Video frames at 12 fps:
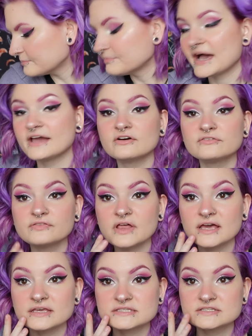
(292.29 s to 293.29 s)

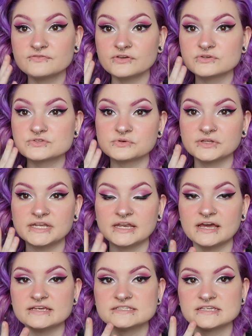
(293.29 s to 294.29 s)
Bioflex feels really
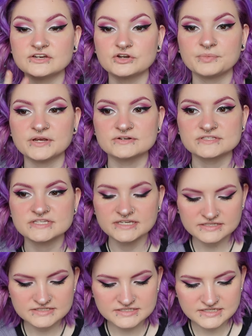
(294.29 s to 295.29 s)
nice in your
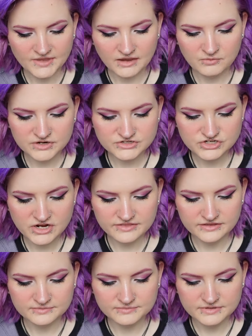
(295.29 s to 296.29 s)
piercings. I want to try
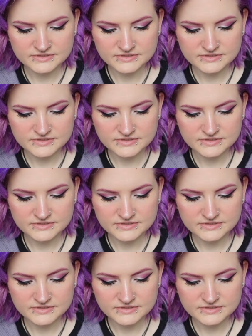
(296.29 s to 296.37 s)
them,